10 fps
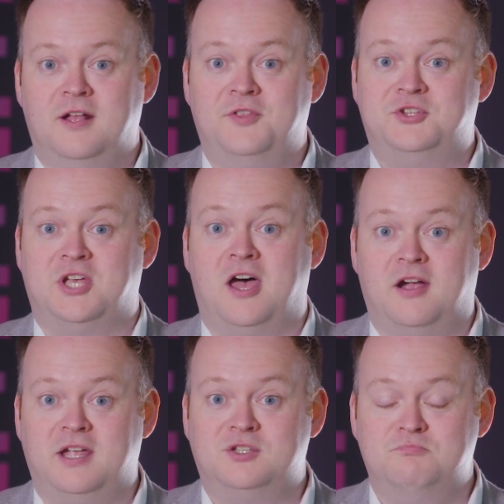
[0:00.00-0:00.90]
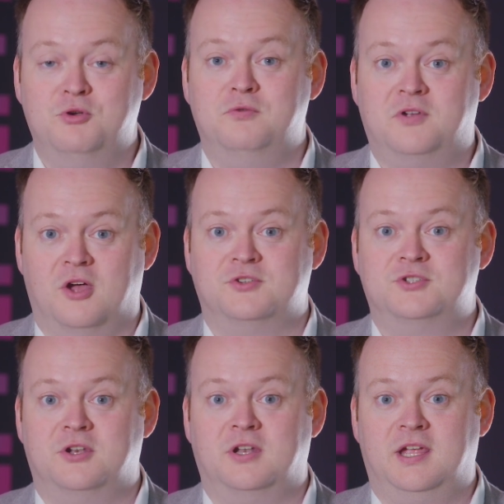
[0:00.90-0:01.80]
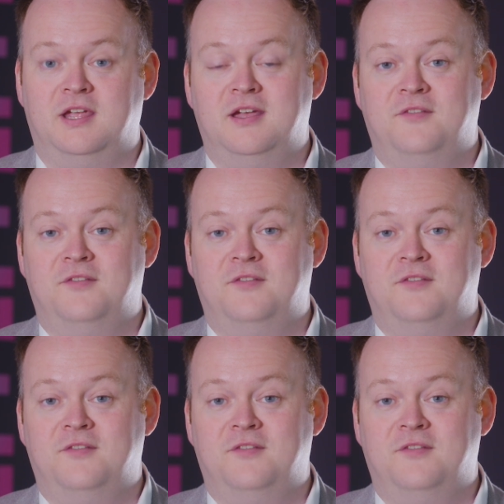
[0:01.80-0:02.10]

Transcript: The targets move constantly.